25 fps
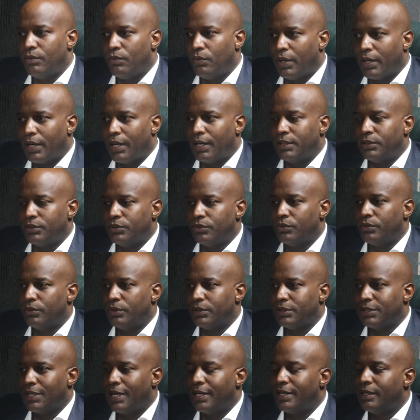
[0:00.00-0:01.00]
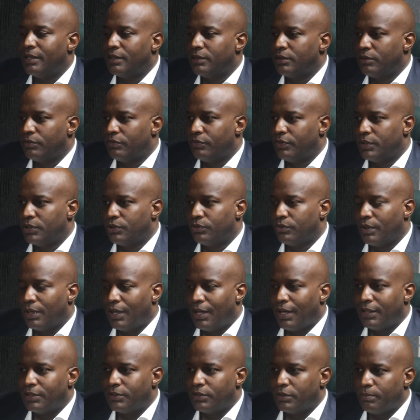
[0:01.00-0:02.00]
what I do is I
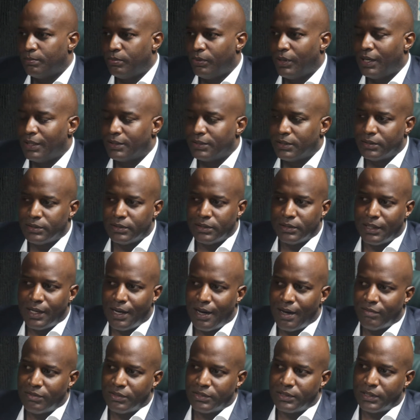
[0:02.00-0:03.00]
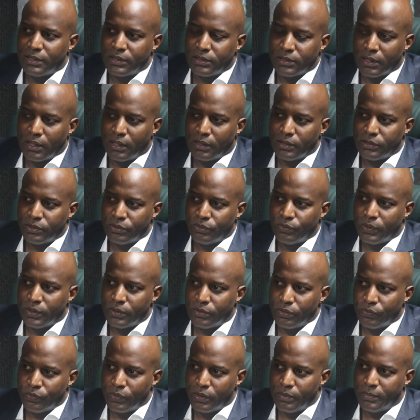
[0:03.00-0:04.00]
individualize the process and have a discussion with
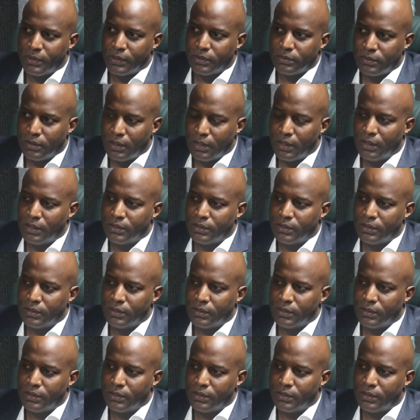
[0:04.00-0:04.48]
the women